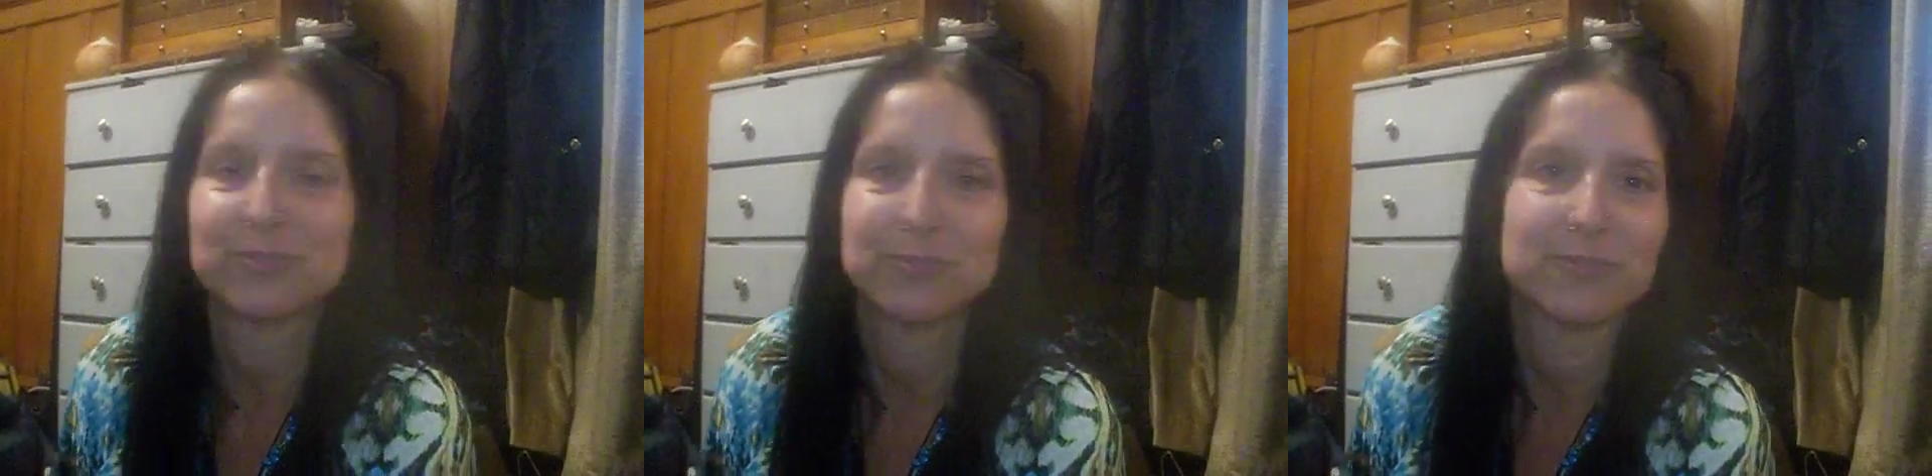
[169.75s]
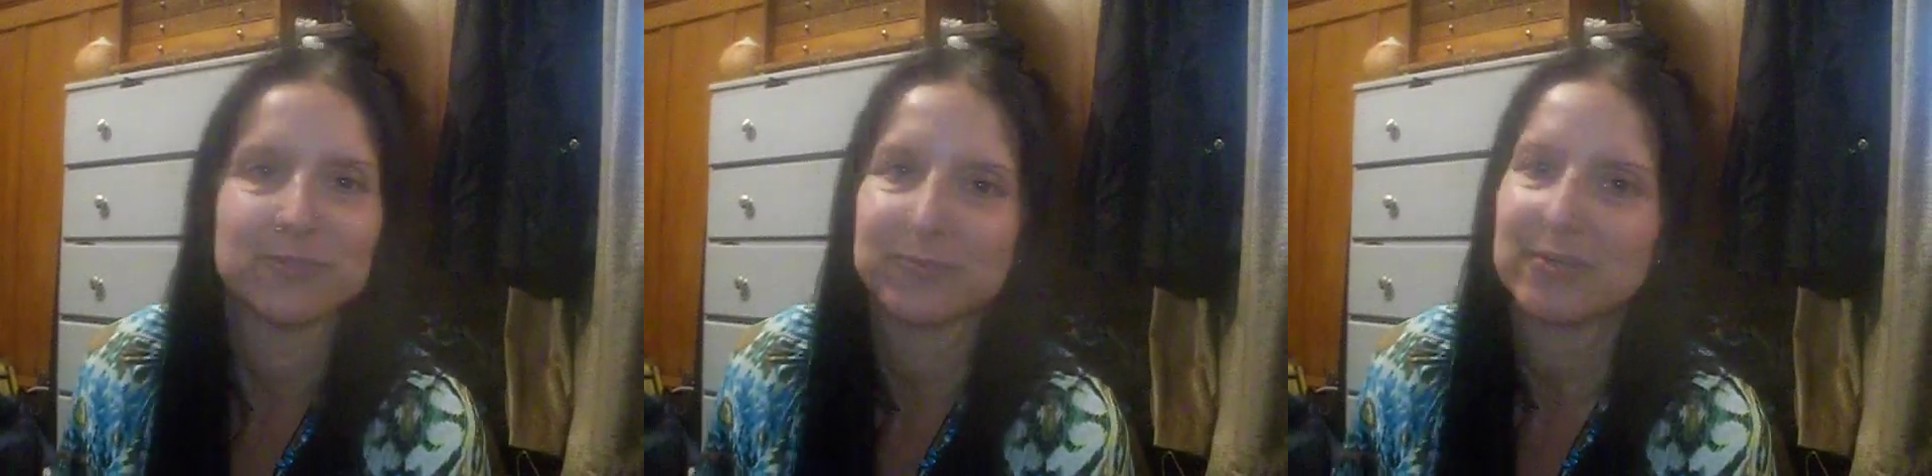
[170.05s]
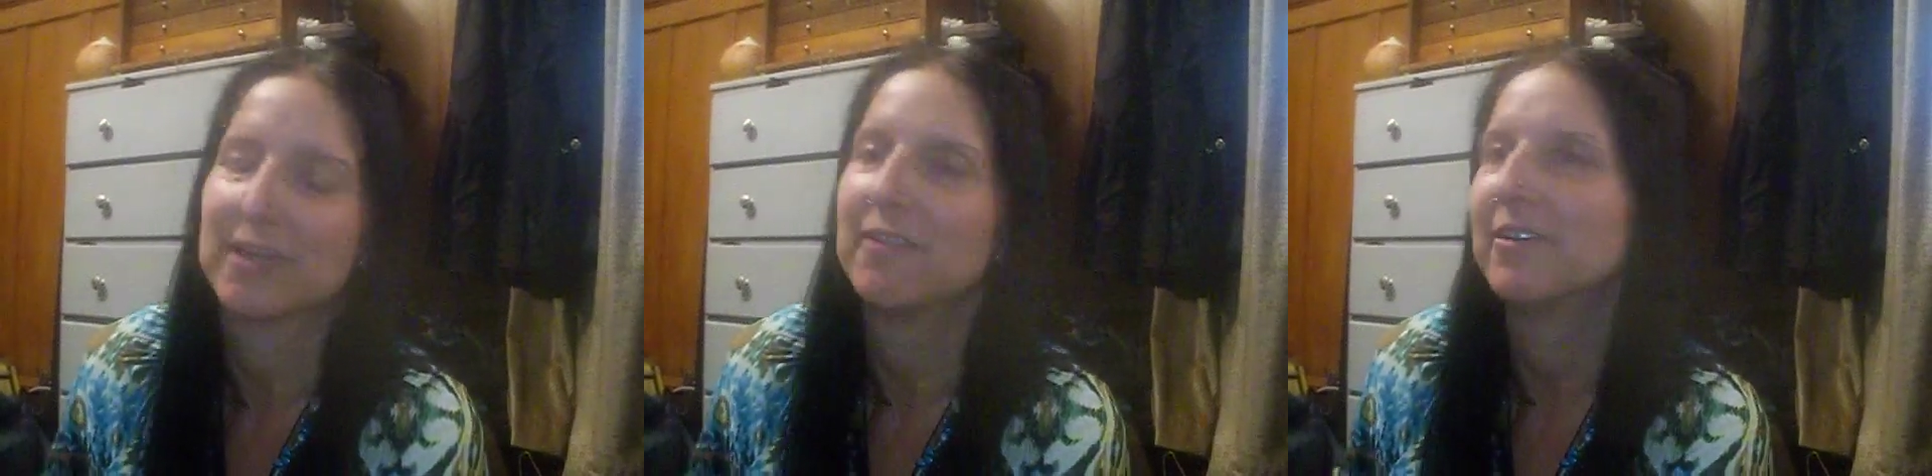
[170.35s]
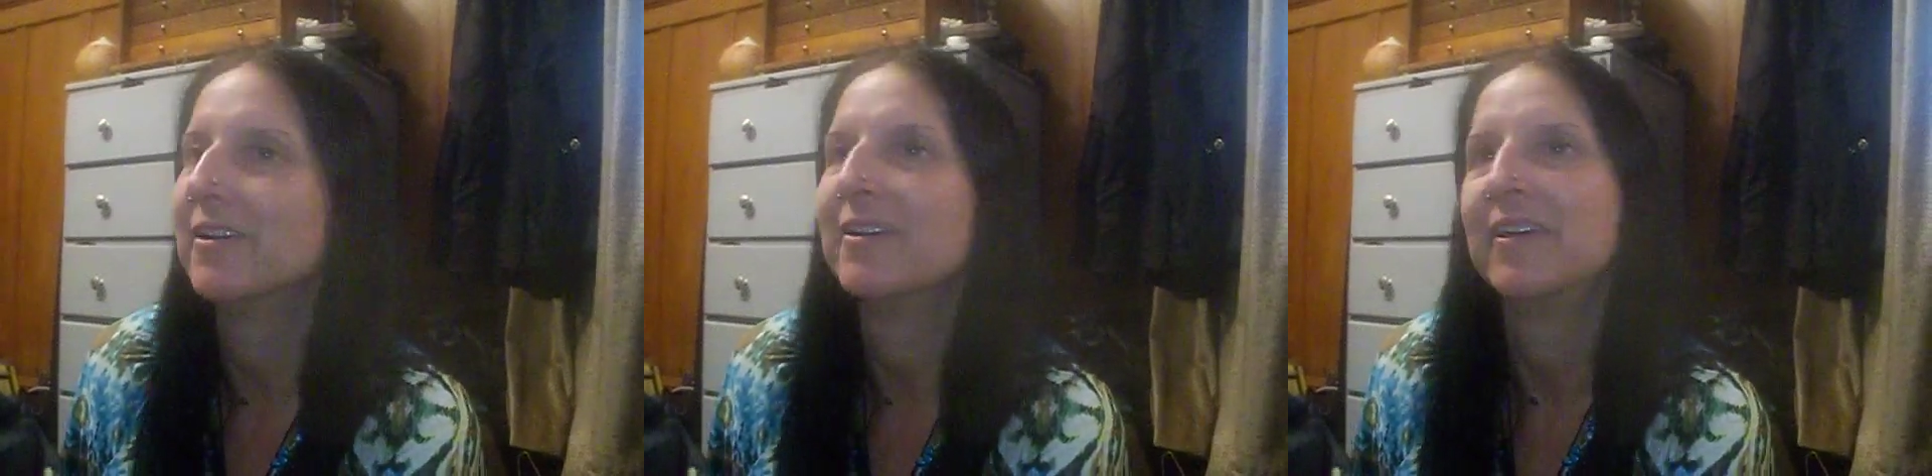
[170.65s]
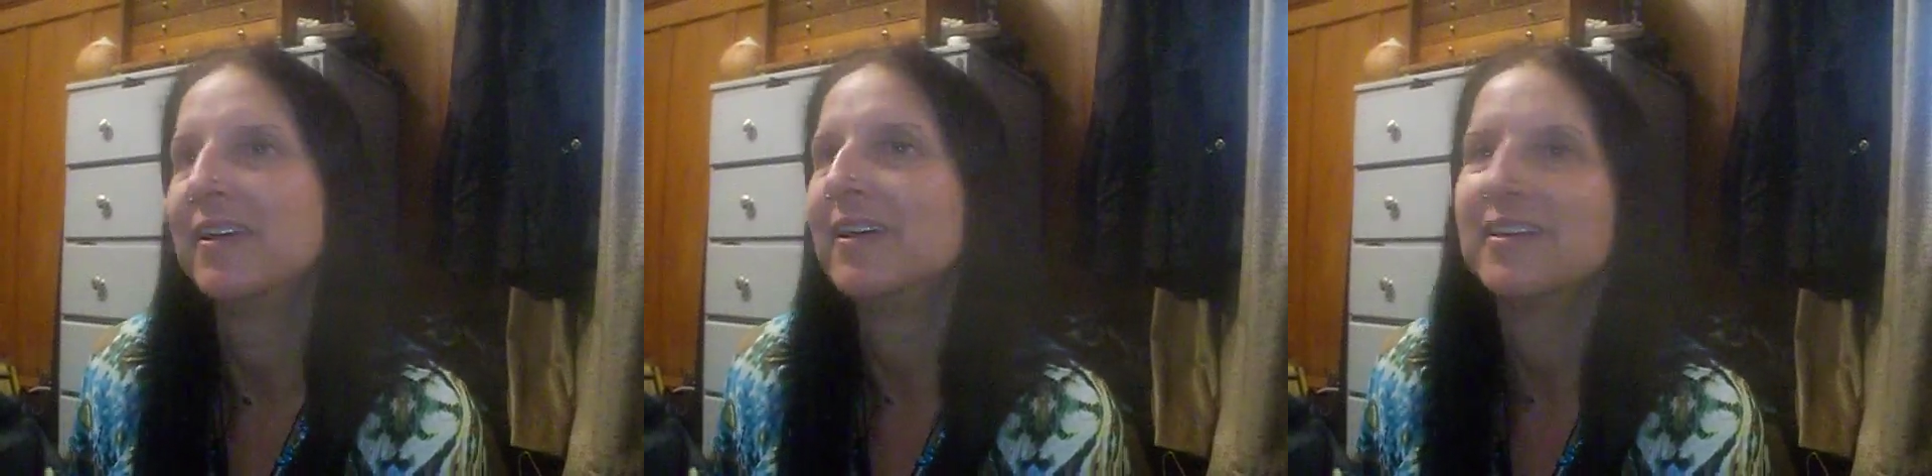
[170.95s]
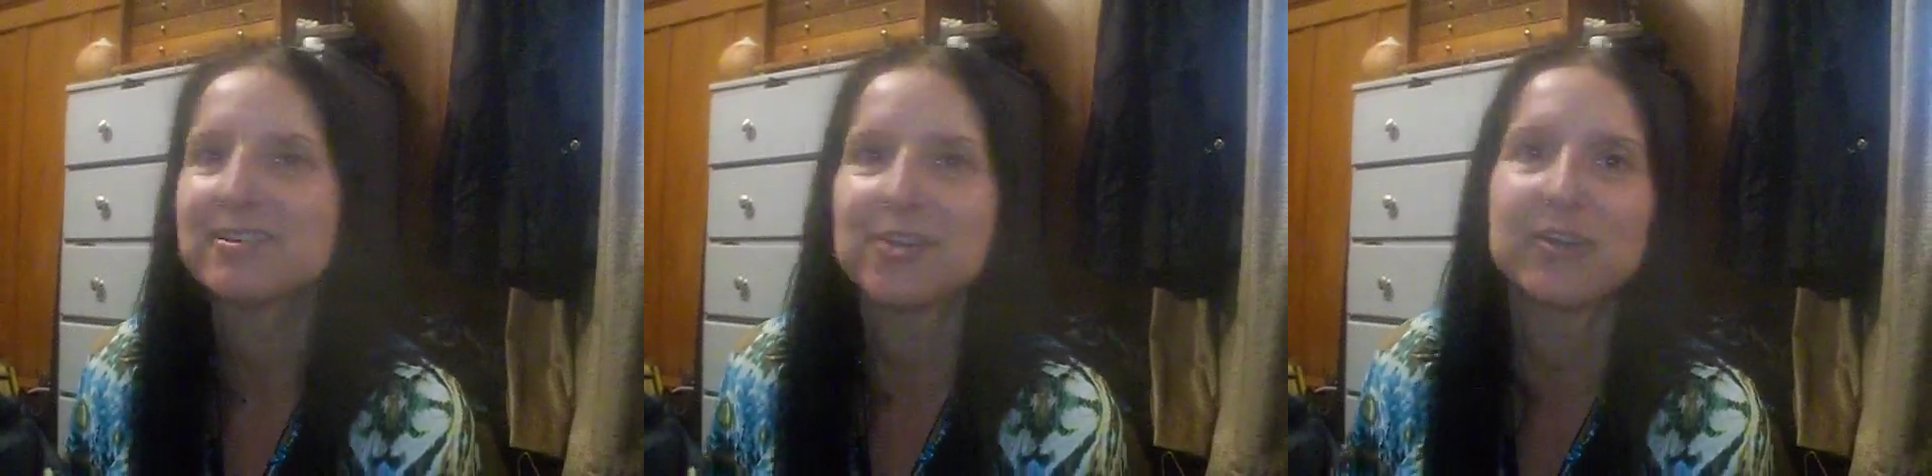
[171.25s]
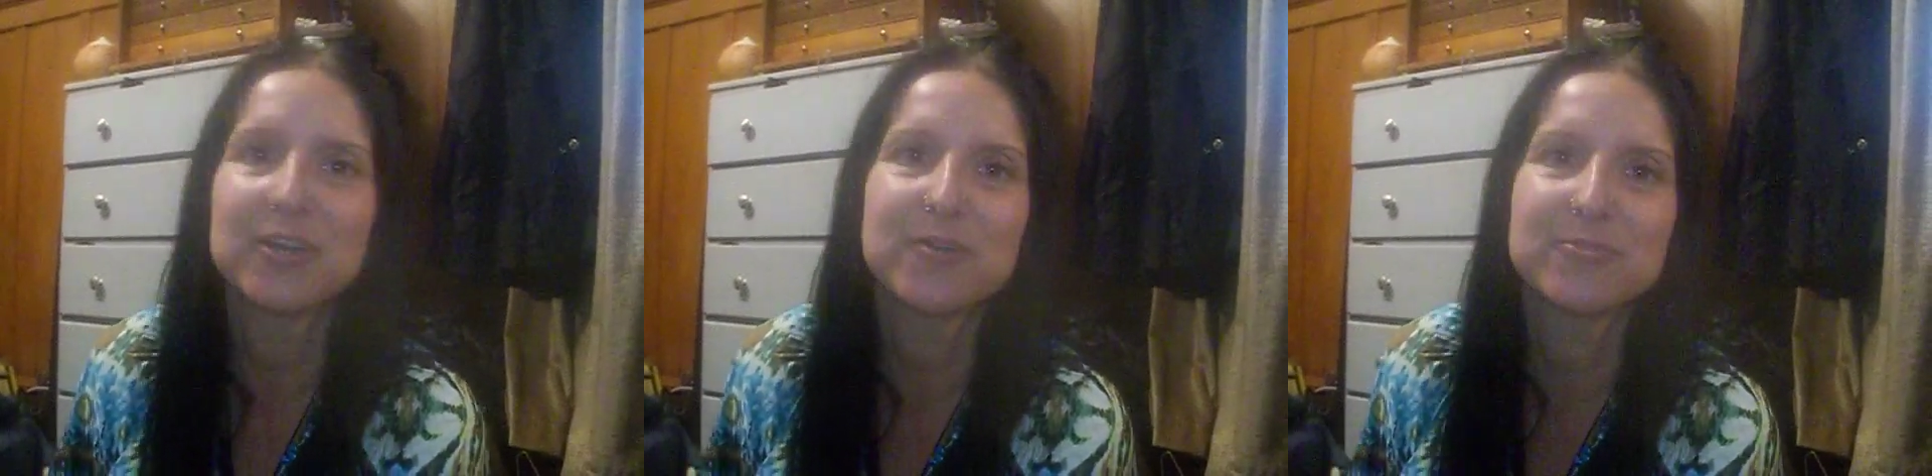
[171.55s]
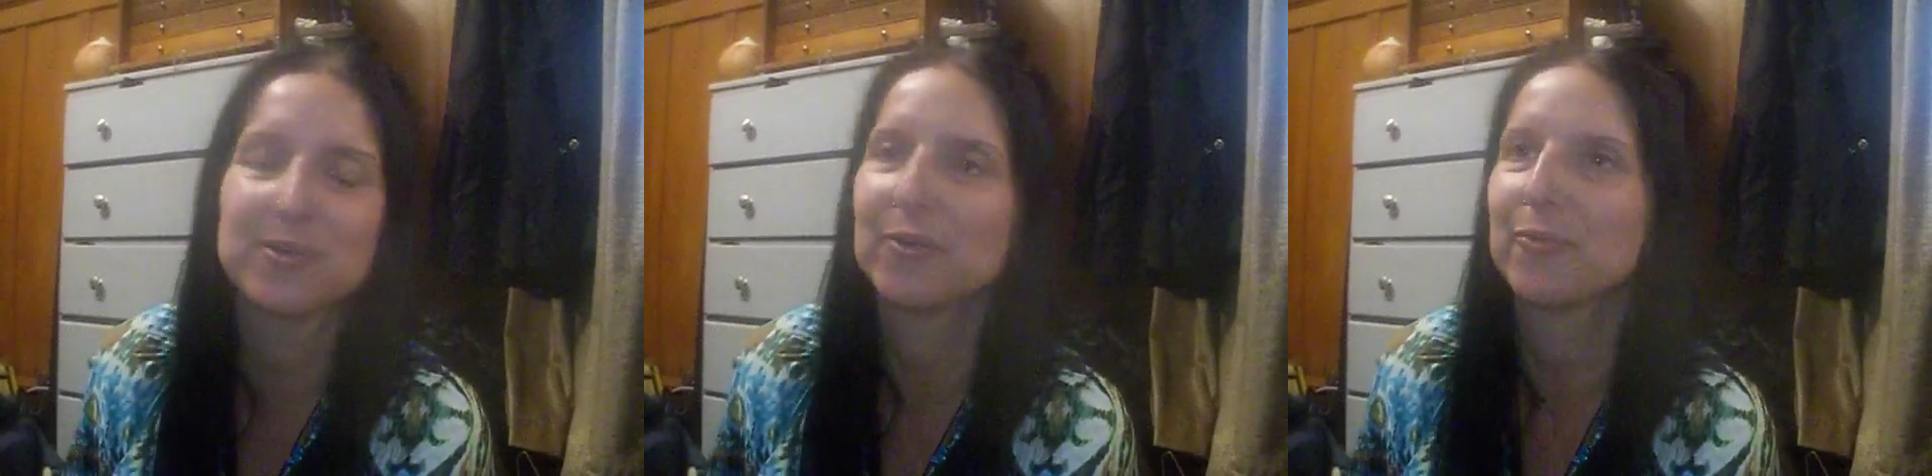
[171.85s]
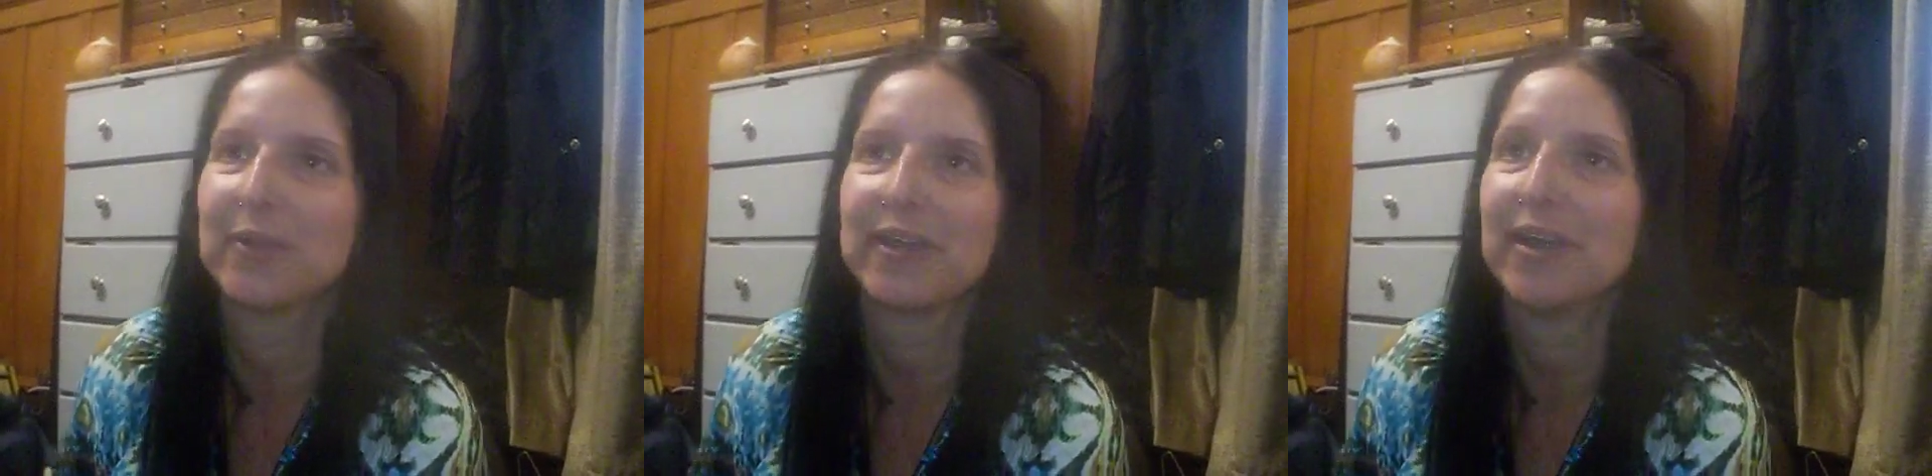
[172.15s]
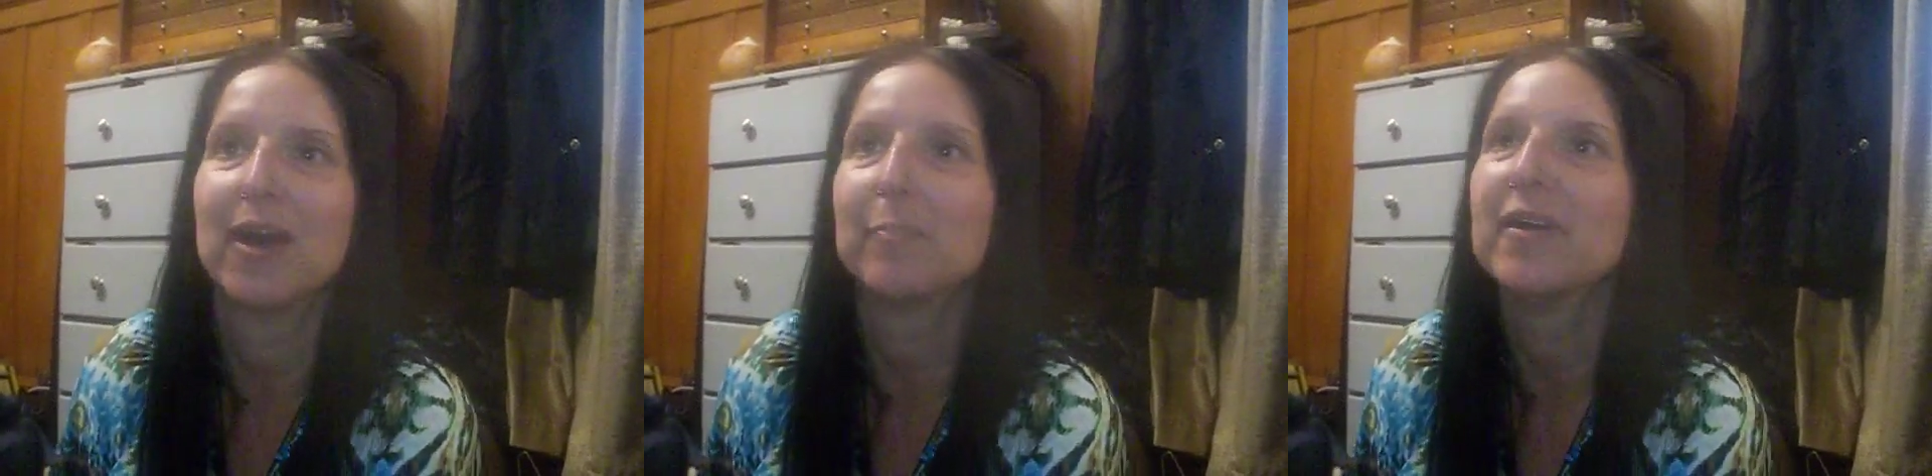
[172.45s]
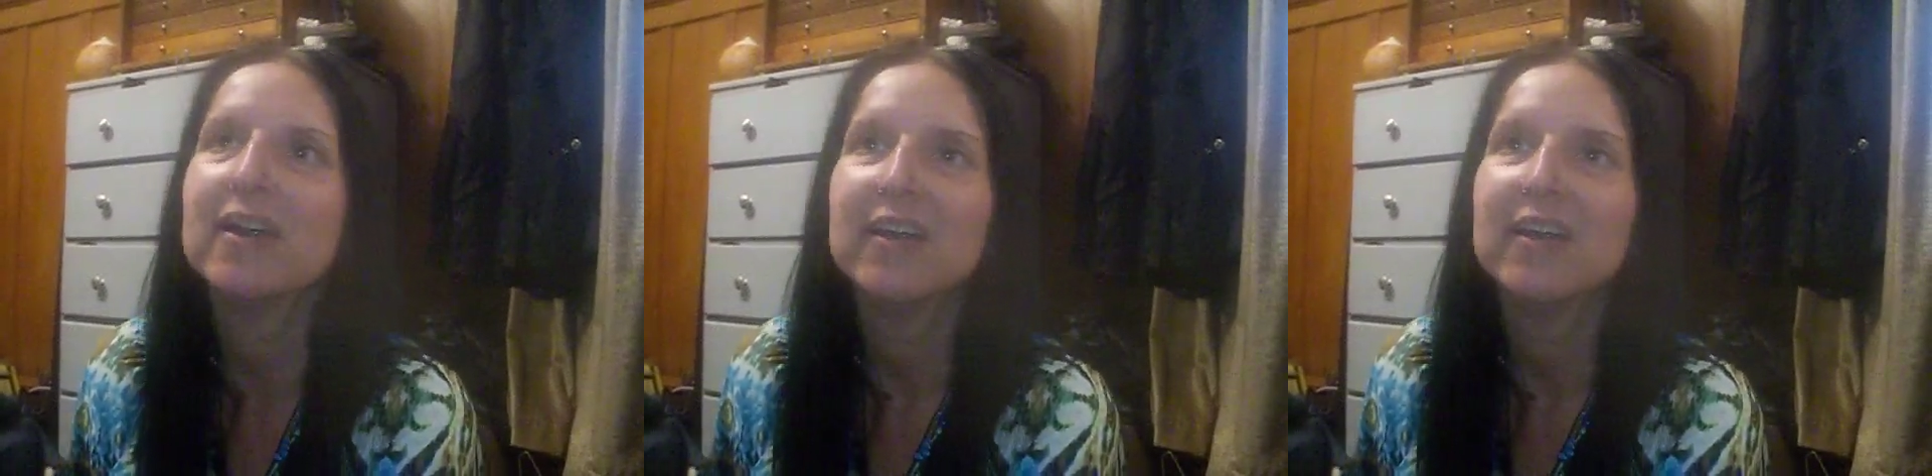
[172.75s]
stores or whatever. So it goes all the way up.